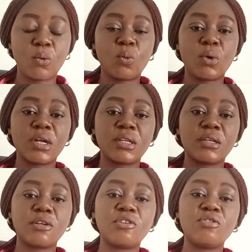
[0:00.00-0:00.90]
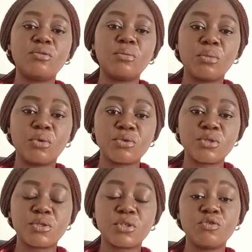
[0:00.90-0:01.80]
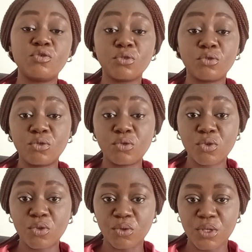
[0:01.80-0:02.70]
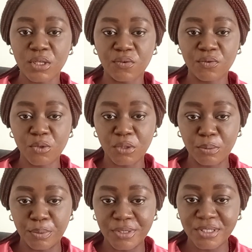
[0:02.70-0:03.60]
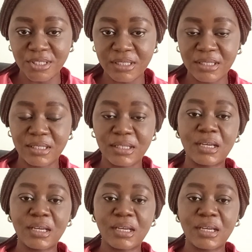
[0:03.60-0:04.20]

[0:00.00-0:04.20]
one, you must introduce yourself to the patient.